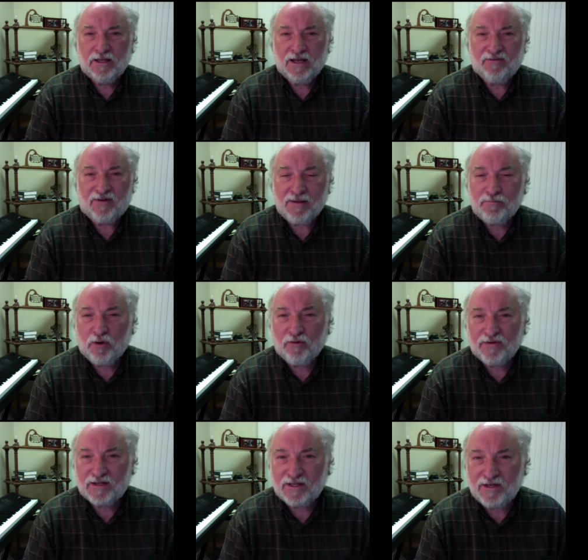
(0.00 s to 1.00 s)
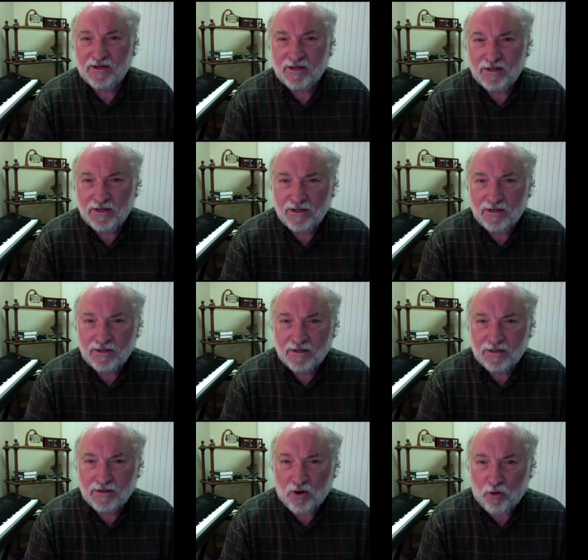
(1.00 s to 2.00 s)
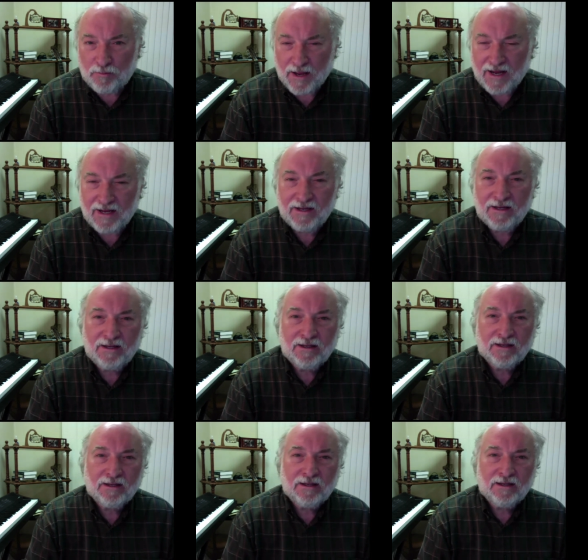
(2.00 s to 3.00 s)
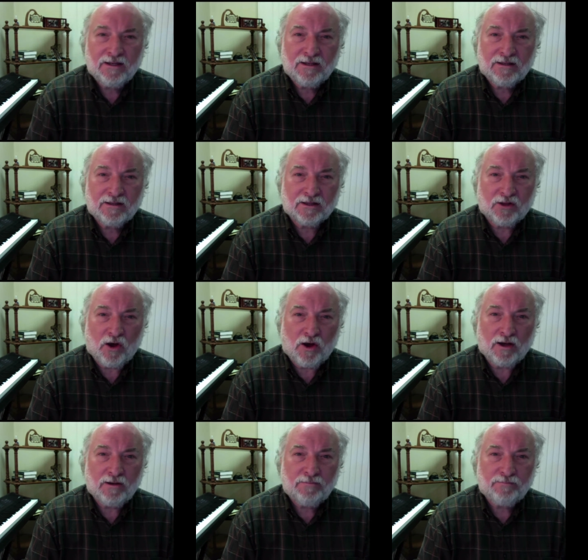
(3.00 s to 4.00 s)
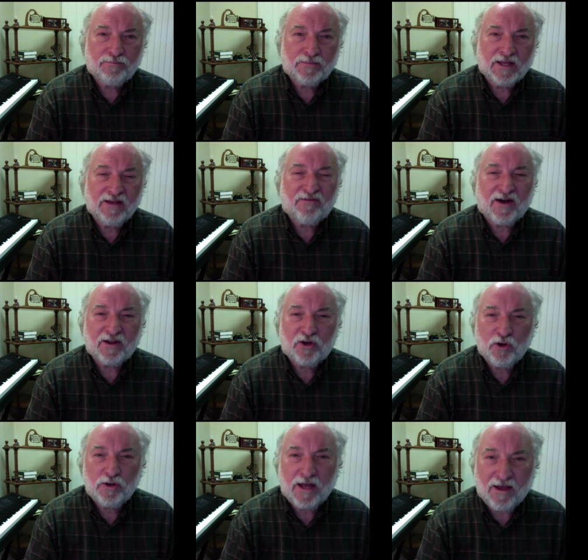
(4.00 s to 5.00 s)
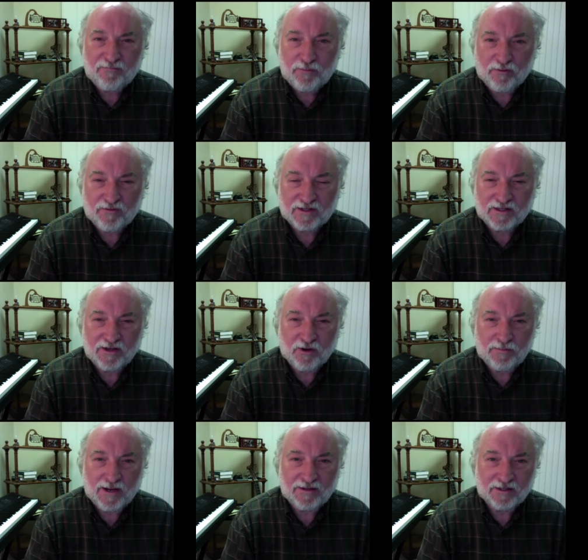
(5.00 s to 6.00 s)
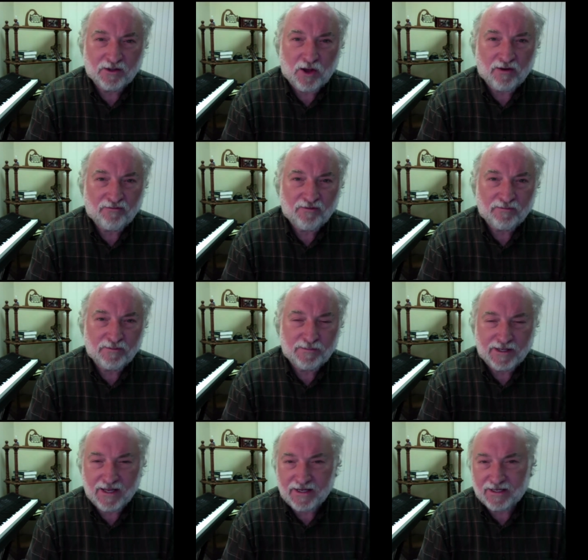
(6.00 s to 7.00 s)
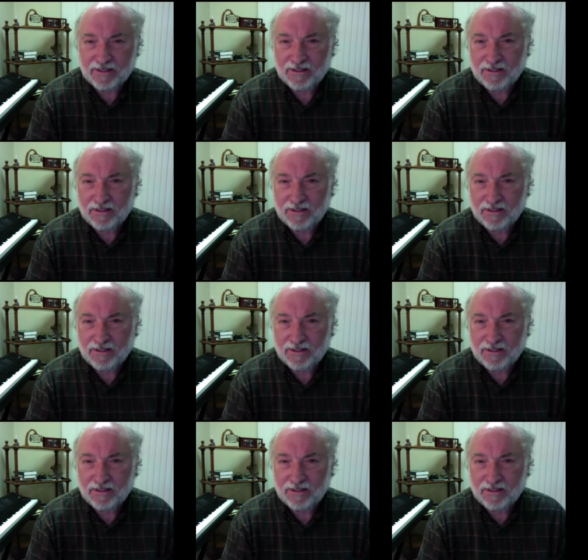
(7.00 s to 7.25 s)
If I perfectly obey the law, if I could have perfectly obeyed the law from the beginning,